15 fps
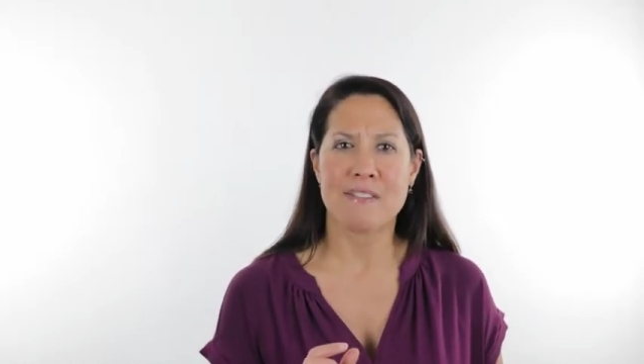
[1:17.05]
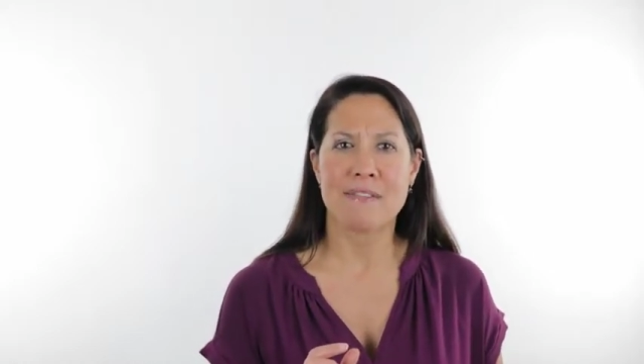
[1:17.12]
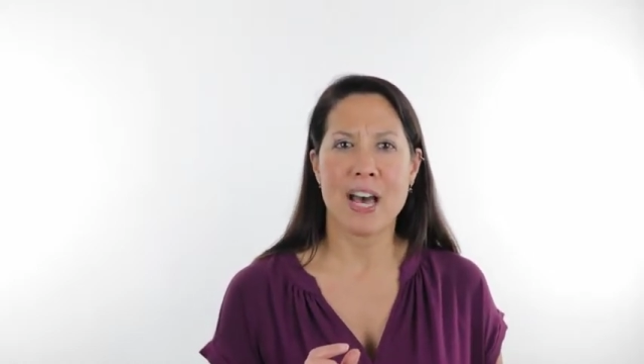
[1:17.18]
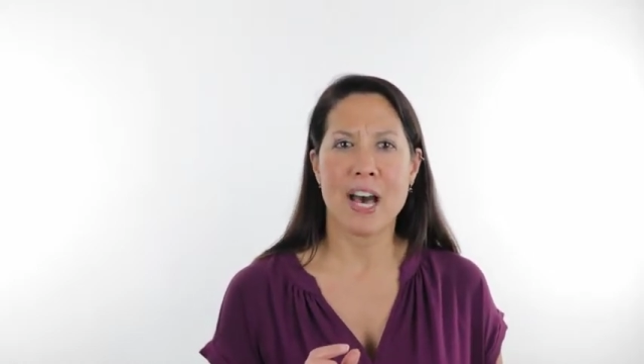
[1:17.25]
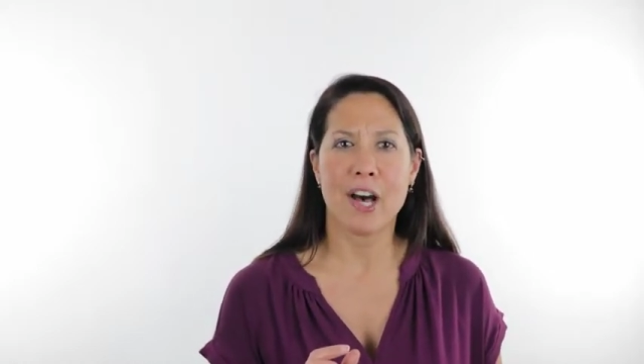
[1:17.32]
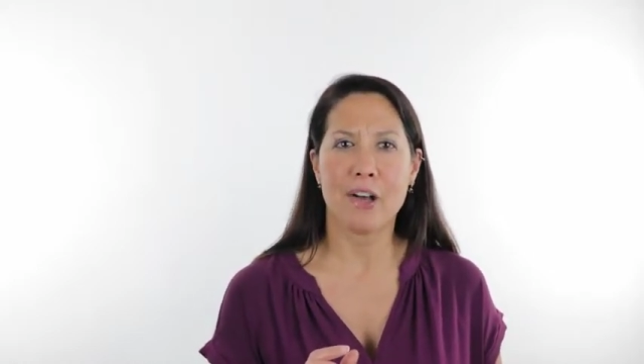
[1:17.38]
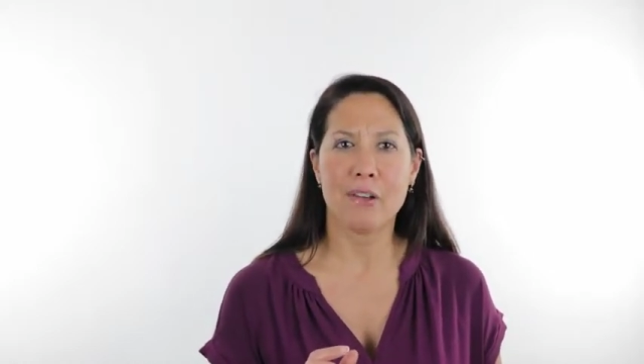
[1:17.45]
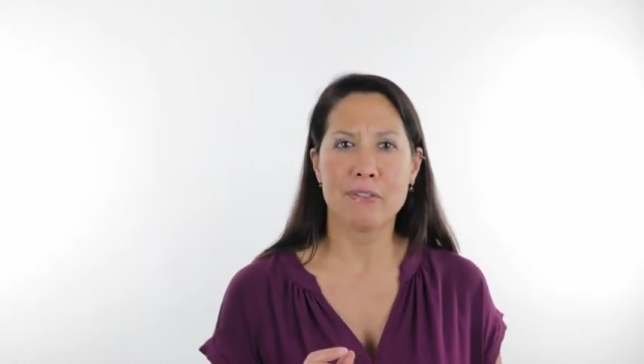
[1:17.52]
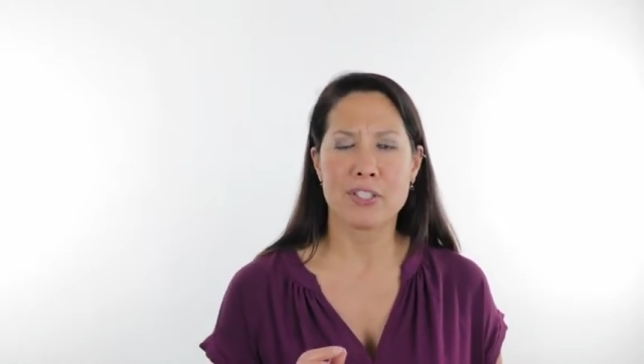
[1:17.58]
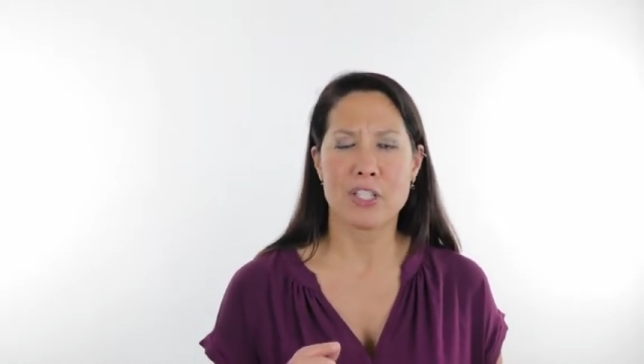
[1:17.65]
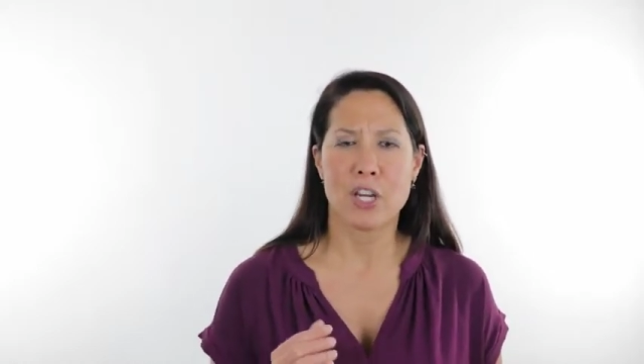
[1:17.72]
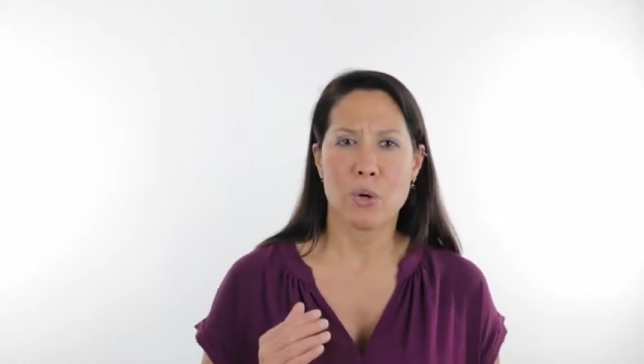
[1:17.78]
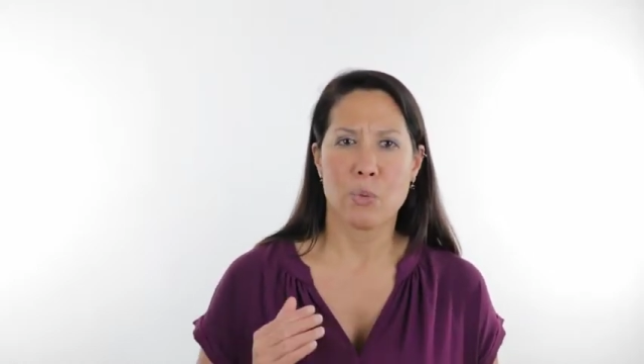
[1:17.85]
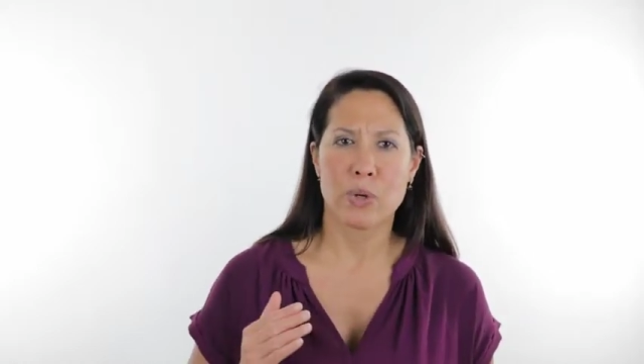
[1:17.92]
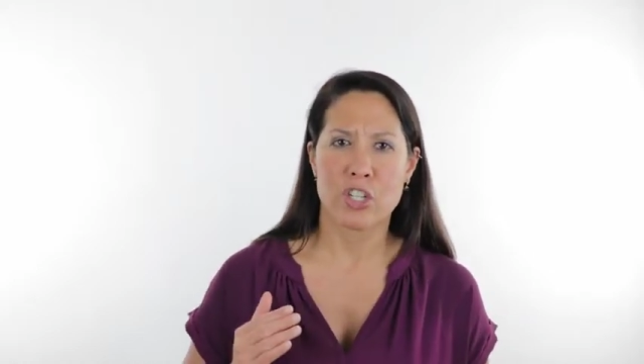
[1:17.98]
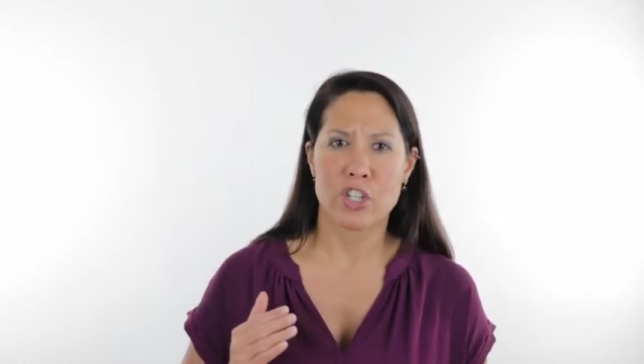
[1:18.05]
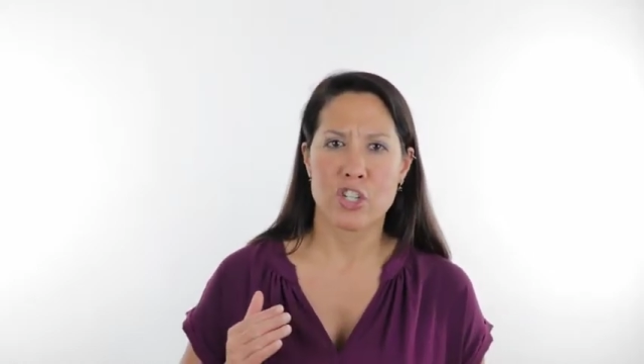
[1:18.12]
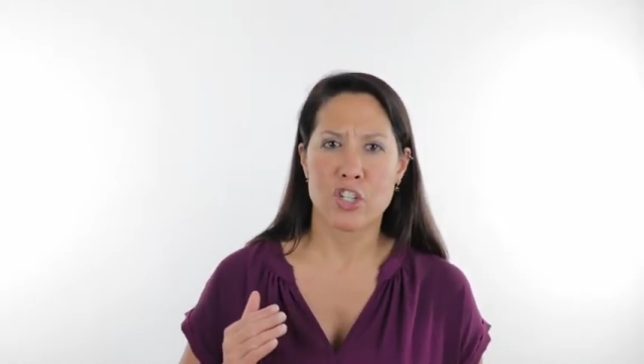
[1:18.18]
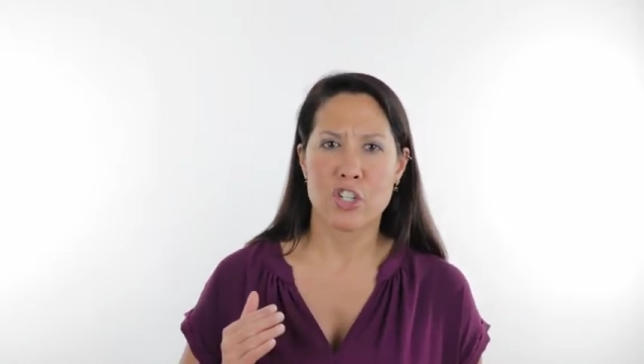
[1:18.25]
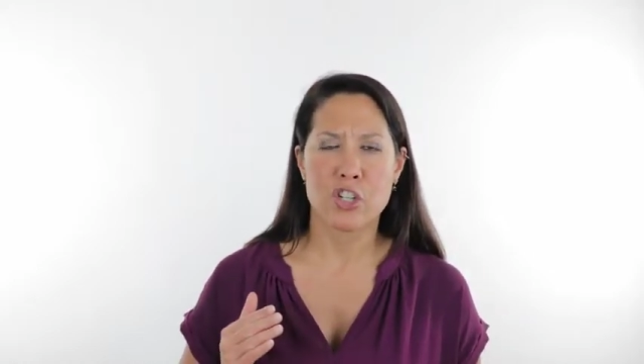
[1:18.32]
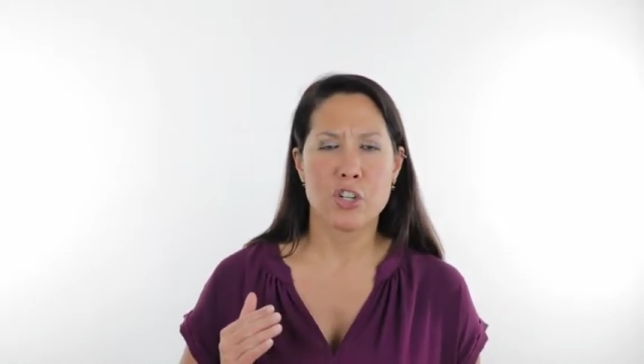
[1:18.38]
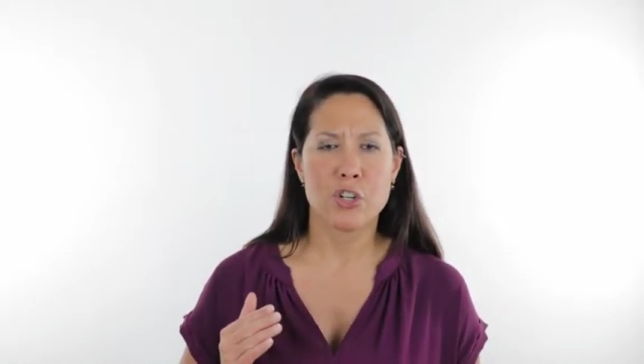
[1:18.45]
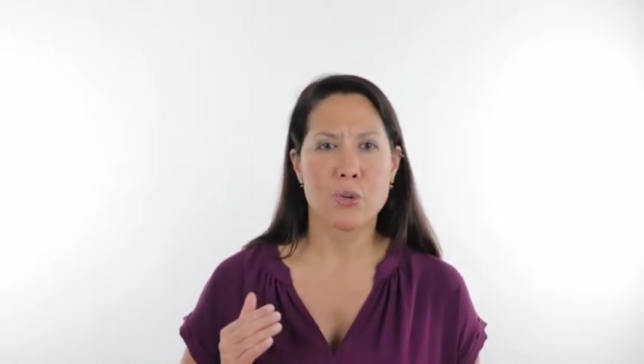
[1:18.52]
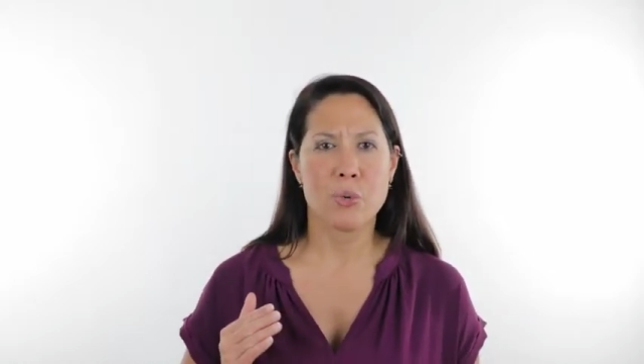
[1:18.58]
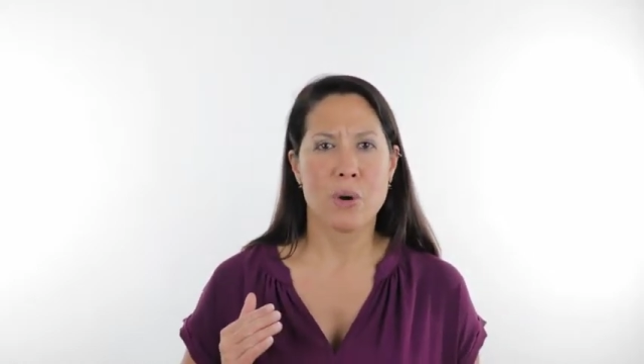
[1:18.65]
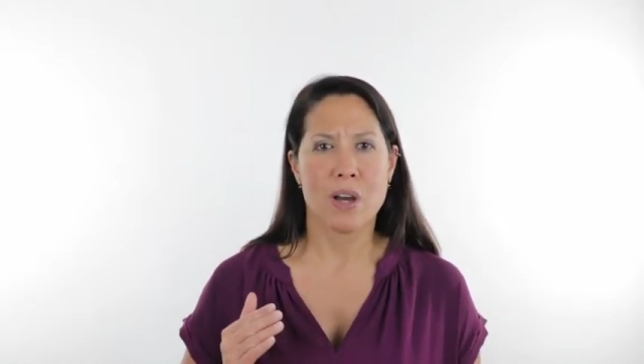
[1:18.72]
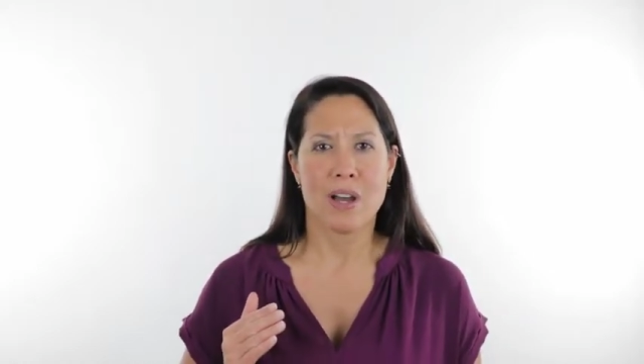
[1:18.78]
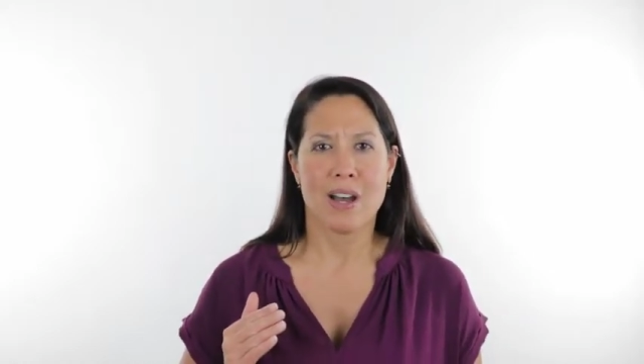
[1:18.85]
valves, which do